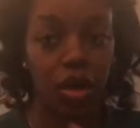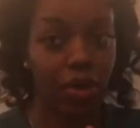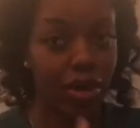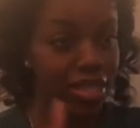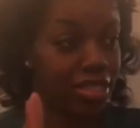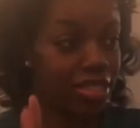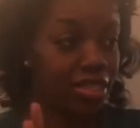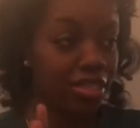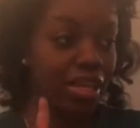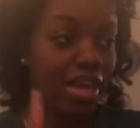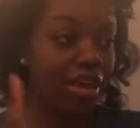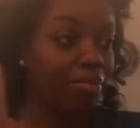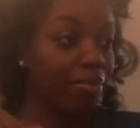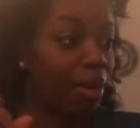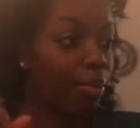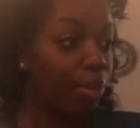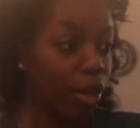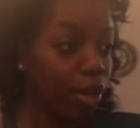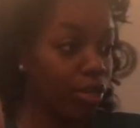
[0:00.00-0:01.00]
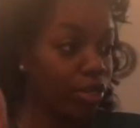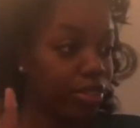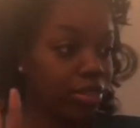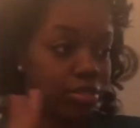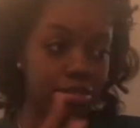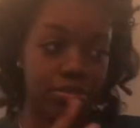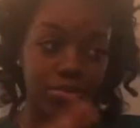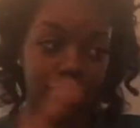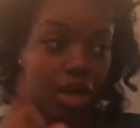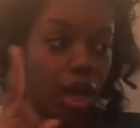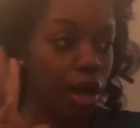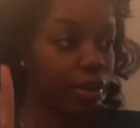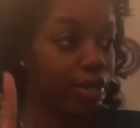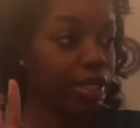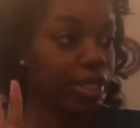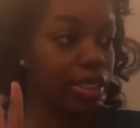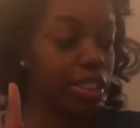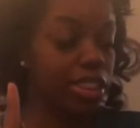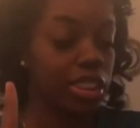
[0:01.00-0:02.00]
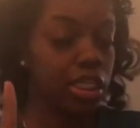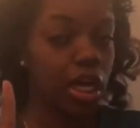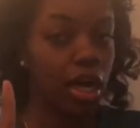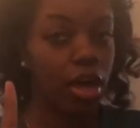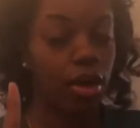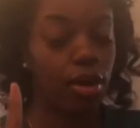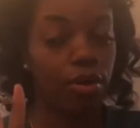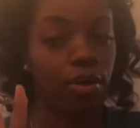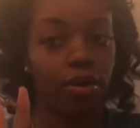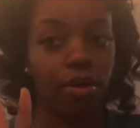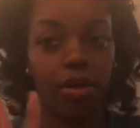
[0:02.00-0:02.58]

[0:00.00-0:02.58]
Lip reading: as in like my purse already good to go.